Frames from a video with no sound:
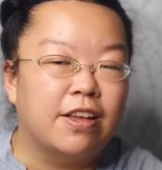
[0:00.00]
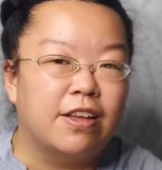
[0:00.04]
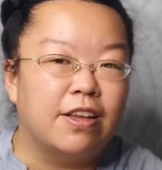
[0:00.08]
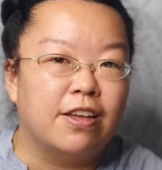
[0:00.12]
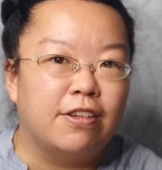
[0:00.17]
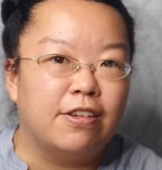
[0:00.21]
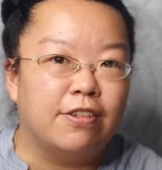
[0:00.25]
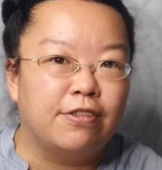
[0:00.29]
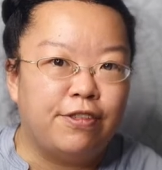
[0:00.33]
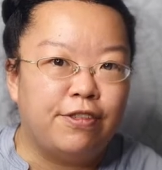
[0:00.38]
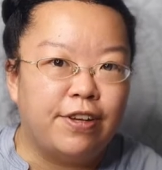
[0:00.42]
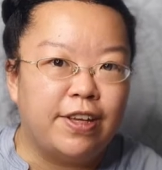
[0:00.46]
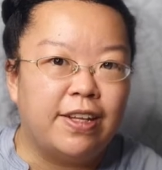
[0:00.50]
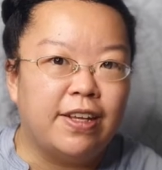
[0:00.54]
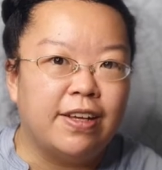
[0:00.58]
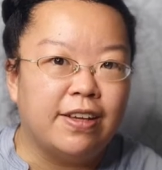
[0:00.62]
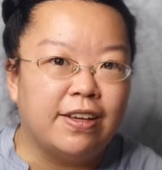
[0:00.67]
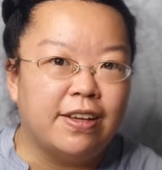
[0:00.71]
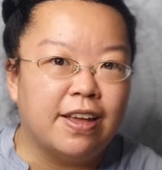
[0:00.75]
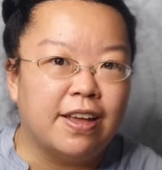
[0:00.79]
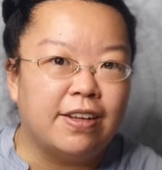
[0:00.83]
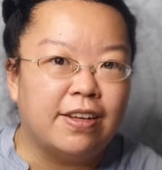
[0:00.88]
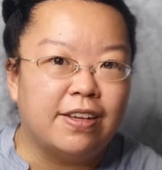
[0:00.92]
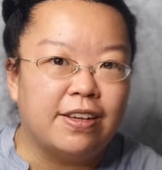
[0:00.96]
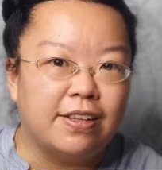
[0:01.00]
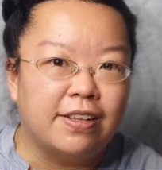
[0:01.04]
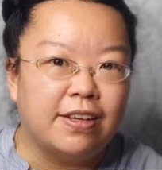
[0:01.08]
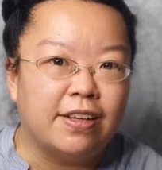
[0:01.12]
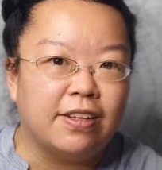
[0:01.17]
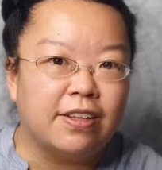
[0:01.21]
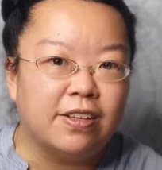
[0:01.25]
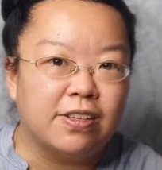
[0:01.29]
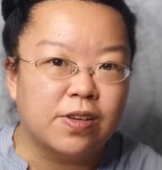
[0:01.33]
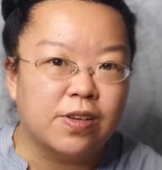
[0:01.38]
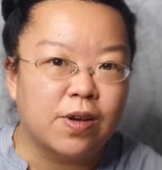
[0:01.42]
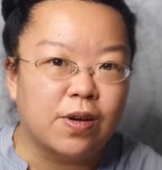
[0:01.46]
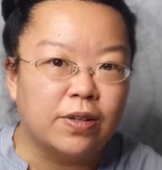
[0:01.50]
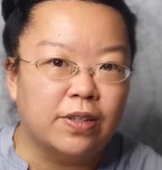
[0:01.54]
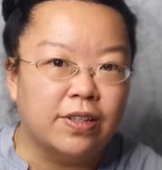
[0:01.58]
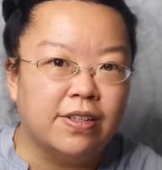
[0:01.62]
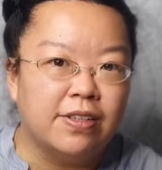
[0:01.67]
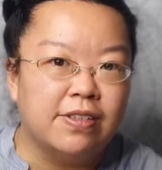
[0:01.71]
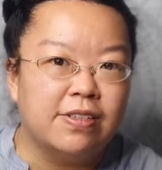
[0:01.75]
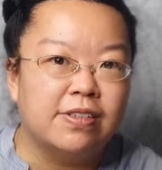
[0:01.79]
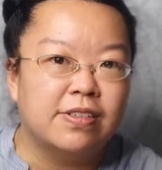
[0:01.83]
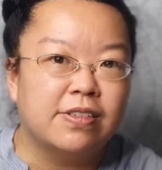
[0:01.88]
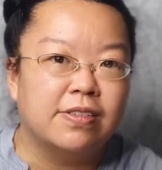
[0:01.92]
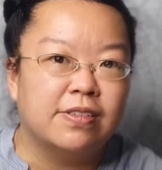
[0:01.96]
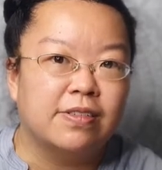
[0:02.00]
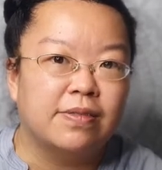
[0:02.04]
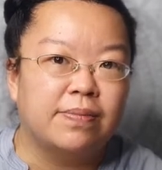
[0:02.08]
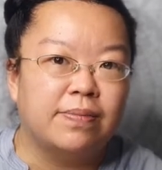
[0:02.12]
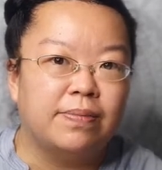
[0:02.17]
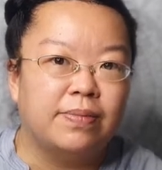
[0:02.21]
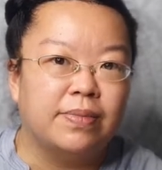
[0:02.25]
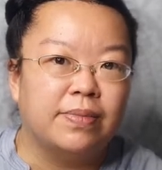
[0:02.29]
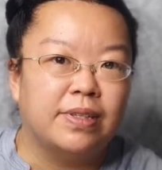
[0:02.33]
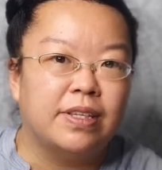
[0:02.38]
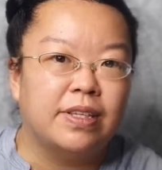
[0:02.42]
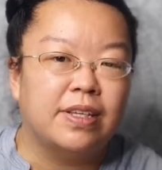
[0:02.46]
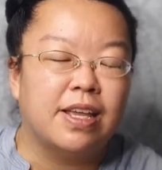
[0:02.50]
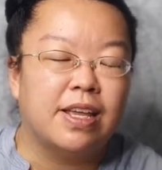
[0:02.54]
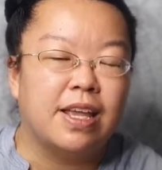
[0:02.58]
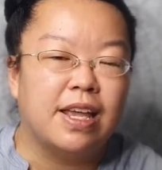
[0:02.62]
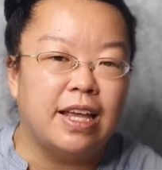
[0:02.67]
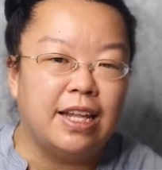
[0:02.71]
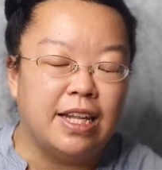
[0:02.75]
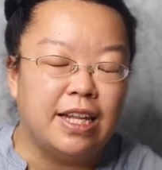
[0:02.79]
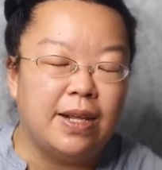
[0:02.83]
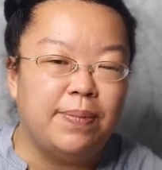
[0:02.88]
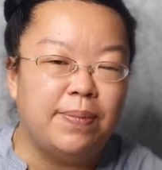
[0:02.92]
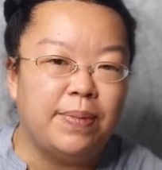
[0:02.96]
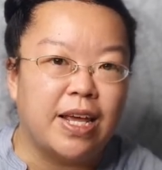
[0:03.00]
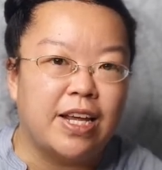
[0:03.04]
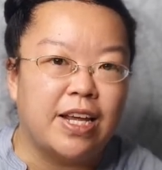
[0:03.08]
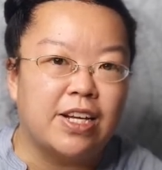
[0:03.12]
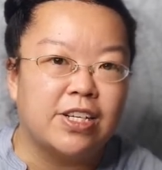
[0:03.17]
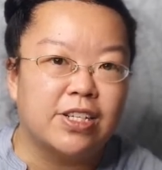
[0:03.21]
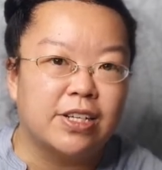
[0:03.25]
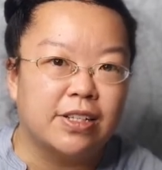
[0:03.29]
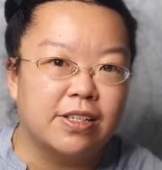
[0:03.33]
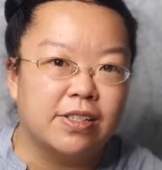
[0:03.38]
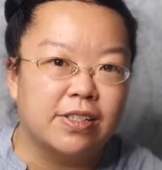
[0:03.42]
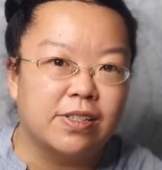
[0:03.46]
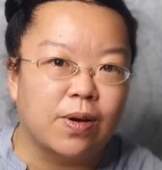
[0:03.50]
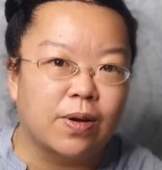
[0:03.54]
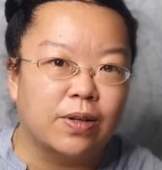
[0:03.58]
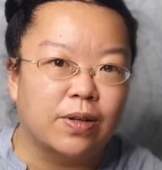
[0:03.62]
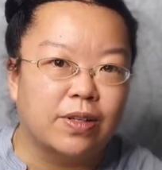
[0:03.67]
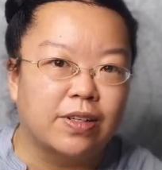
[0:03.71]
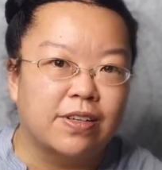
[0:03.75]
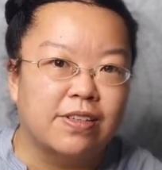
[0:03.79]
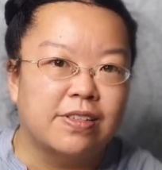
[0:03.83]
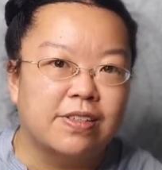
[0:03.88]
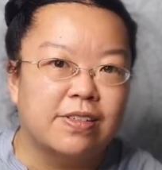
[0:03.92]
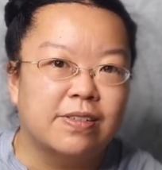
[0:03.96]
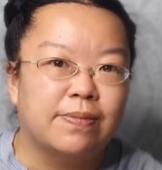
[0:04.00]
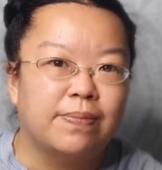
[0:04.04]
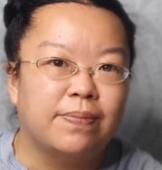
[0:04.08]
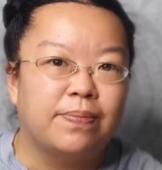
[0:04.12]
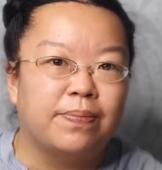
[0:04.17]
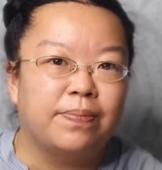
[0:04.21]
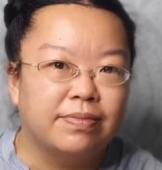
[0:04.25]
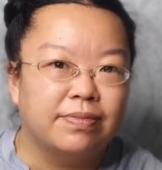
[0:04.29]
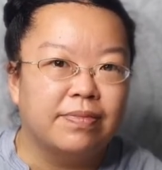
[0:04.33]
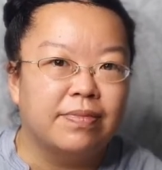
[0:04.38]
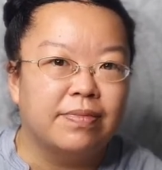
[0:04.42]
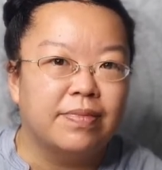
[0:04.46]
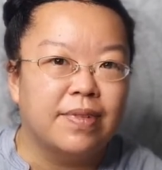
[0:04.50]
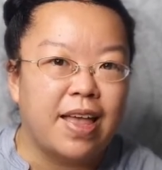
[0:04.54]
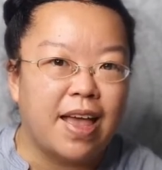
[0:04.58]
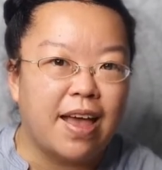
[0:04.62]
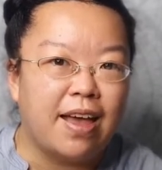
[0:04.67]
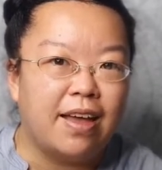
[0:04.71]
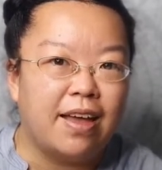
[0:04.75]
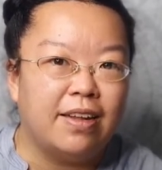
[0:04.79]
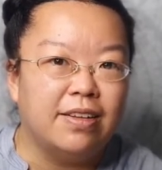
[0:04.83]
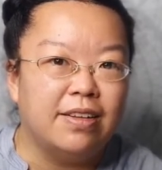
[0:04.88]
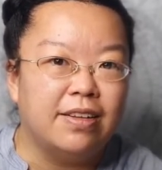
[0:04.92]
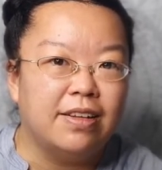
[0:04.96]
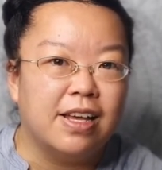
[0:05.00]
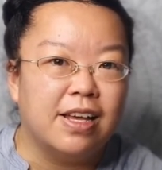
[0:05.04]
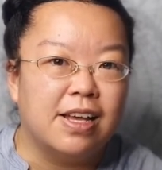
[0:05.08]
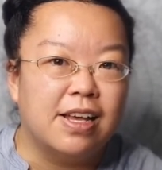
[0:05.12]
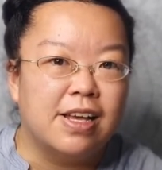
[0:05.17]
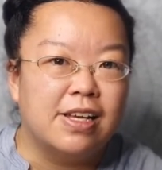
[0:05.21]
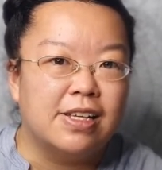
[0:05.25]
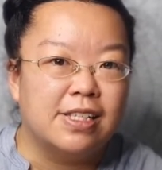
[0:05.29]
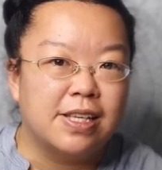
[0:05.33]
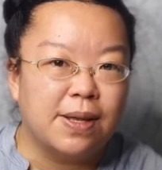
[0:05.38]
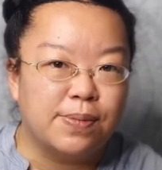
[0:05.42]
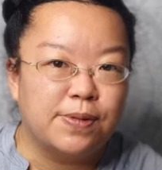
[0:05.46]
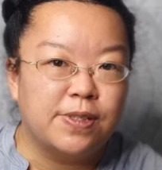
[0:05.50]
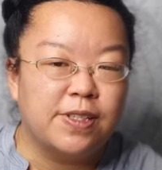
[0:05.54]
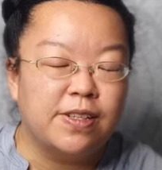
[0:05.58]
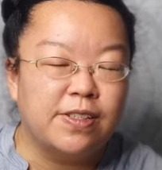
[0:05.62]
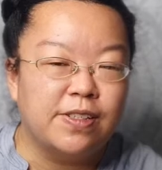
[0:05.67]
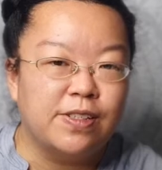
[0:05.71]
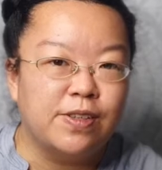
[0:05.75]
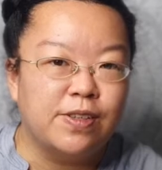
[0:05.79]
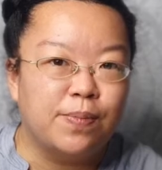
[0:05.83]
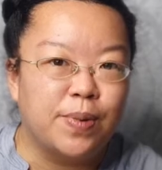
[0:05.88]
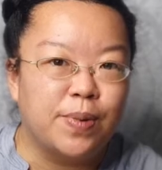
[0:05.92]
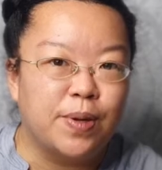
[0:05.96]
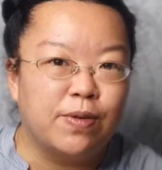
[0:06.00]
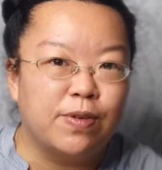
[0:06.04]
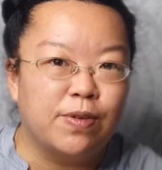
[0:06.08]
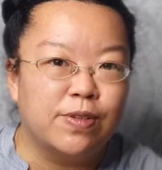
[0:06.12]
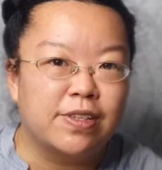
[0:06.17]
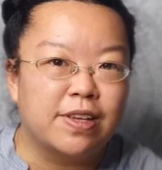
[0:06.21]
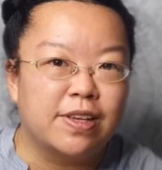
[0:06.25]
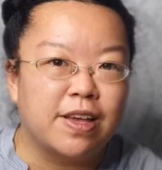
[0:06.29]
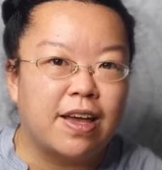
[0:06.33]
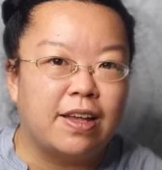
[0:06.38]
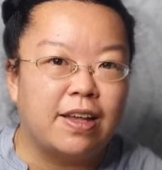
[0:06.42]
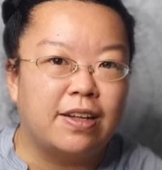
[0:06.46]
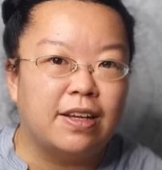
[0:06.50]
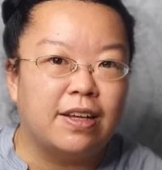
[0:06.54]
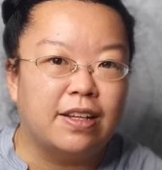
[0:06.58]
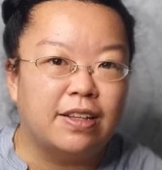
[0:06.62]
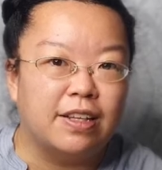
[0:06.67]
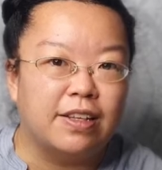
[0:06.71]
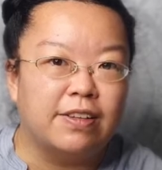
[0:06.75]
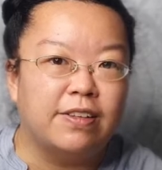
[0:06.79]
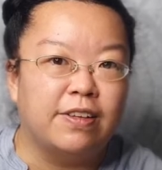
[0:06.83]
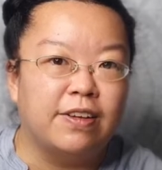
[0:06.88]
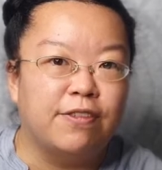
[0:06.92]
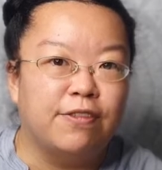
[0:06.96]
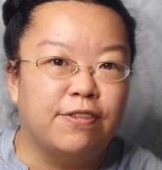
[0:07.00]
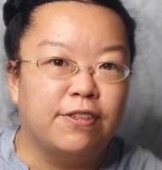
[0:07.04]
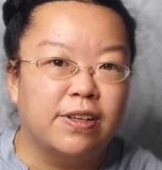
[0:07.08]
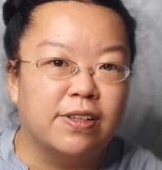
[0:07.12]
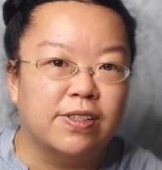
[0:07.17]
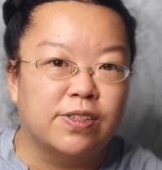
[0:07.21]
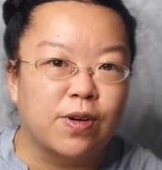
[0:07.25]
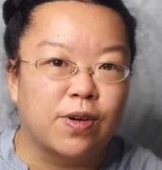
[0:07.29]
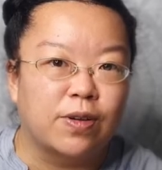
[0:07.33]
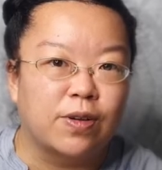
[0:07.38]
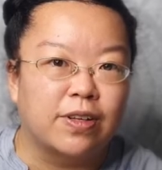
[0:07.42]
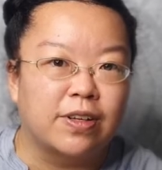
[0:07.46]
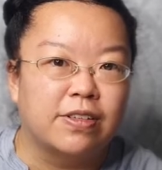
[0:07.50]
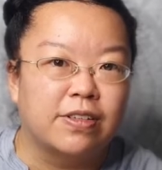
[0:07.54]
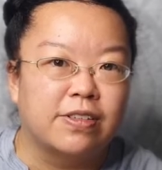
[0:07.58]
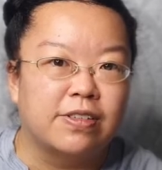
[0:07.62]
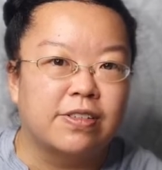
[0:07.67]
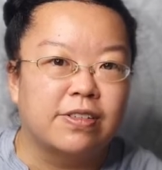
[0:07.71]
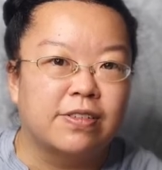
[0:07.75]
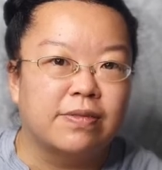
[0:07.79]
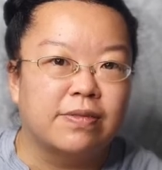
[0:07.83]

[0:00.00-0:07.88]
feeding and eating disorders, elimination disorders, and substance abuse and addictive disorders.